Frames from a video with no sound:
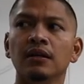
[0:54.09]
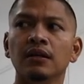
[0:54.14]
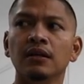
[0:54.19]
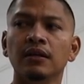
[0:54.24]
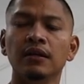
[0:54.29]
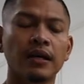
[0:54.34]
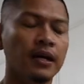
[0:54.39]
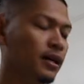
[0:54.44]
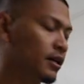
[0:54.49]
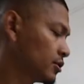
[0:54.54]

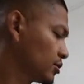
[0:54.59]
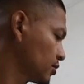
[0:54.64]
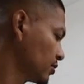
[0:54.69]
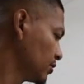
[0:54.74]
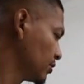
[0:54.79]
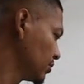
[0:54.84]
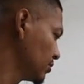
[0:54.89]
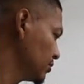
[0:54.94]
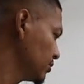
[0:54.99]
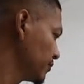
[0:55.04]
Yeah.
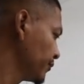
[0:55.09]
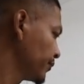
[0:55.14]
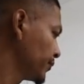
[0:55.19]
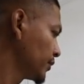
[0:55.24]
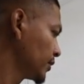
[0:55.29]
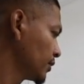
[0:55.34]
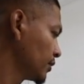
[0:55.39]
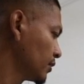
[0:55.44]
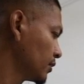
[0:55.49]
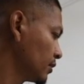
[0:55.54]
So
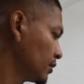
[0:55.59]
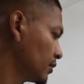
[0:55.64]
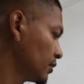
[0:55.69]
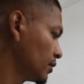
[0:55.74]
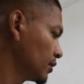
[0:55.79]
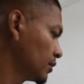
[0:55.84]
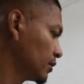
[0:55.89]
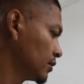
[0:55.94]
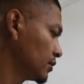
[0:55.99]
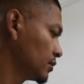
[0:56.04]

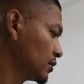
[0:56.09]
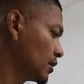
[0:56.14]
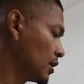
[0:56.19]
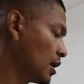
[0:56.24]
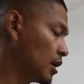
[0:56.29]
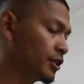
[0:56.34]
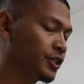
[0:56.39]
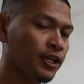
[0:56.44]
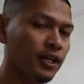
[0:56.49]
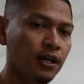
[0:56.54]

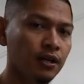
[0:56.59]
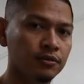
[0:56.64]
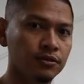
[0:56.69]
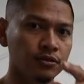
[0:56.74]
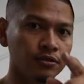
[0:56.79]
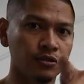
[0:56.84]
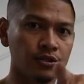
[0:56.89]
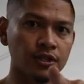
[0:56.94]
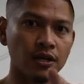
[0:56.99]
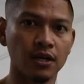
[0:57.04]
shout out
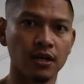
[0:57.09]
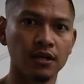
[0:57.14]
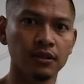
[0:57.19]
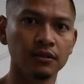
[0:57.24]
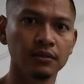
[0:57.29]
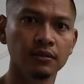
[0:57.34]
to John.